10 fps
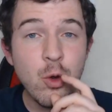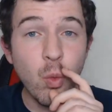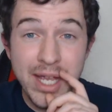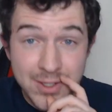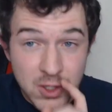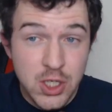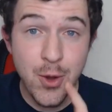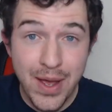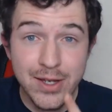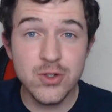we had
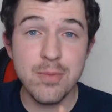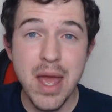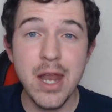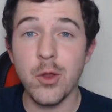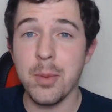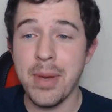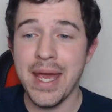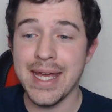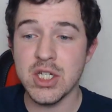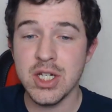2 extra men on the
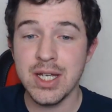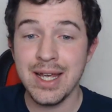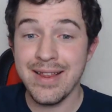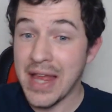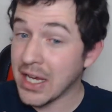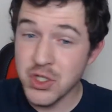pitch. That